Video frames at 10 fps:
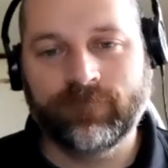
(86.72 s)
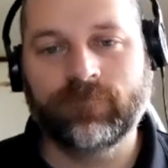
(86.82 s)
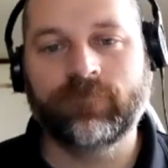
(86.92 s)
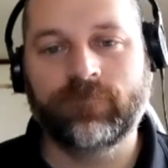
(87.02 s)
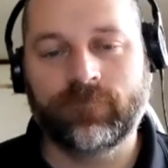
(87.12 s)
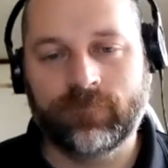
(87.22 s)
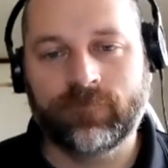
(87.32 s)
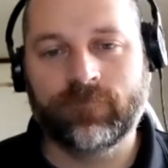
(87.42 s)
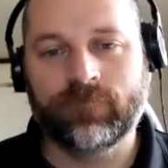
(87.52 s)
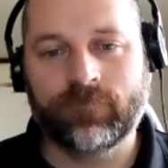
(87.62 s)

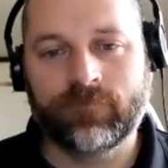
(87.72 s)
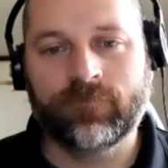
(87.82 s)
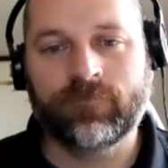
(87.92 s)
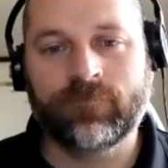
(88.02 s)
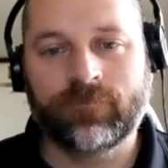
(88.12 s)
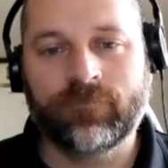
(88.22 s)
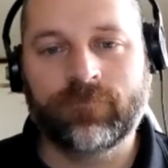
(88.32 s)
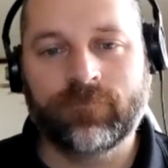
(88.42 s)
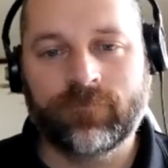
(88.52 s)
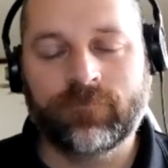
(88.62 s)

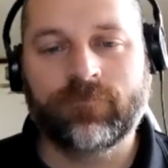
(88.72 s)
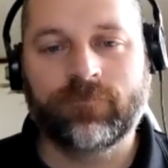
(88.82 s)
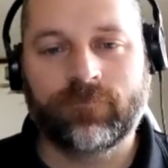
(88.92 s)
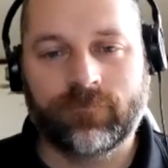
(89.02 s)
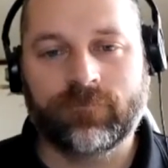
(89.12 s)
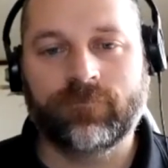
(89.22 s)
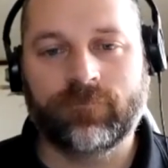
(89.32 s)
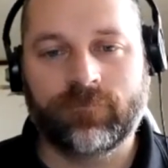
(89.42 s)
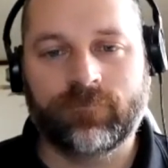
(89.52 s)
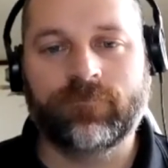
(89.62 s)

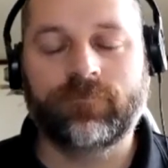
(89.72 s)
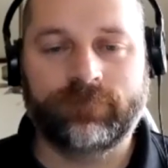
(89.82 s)
No words are spoken by the person on screen.